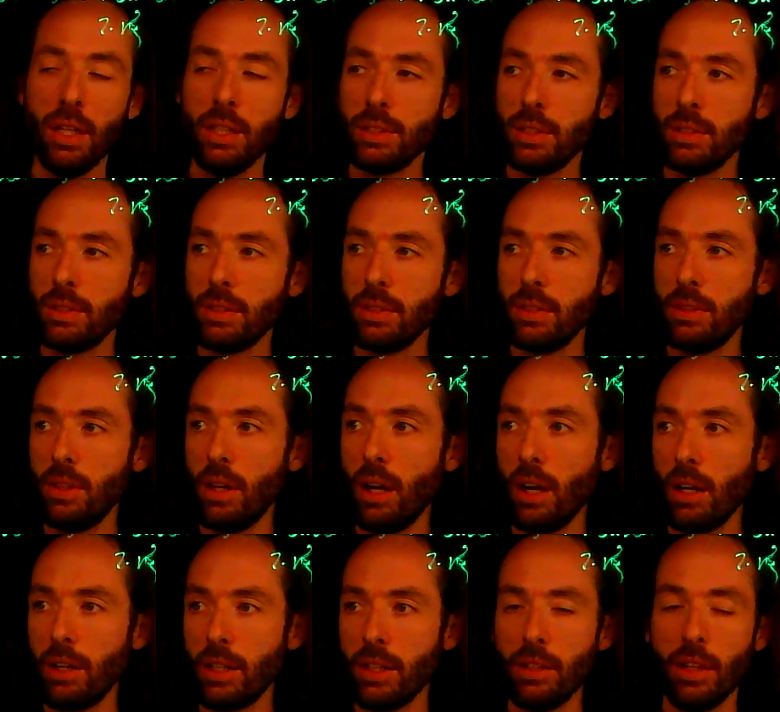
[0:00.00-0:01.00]
since it
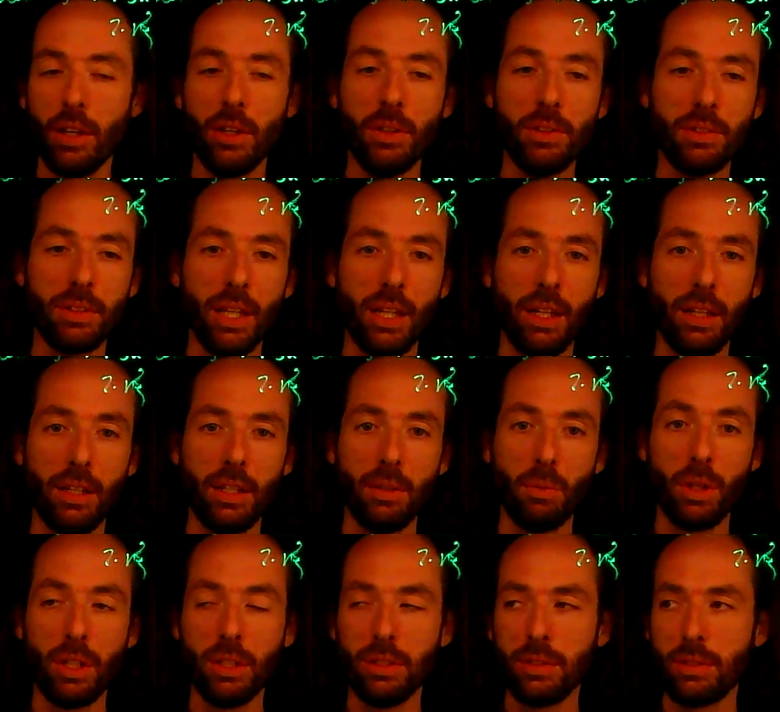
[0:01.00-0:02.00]
already knows that
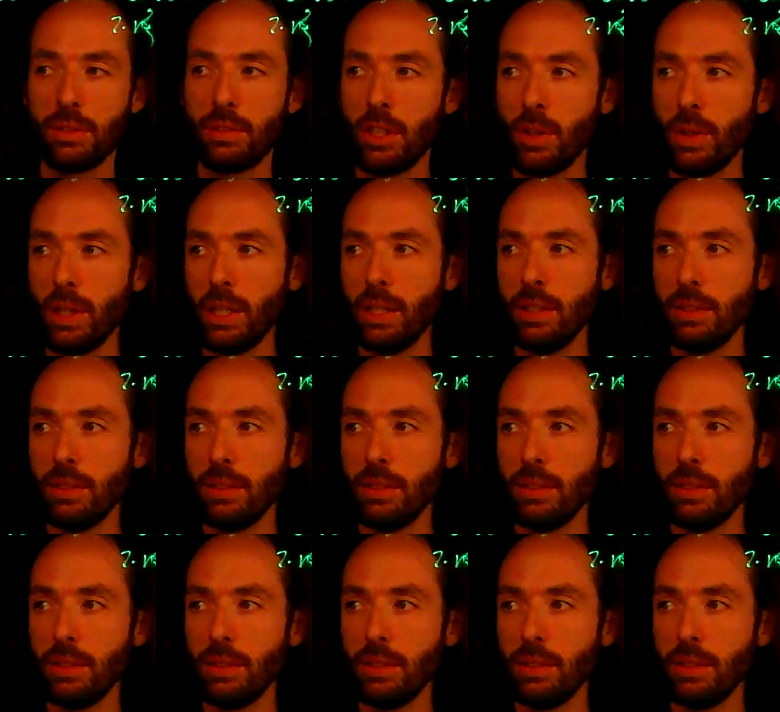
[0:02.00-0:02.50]
what it's doing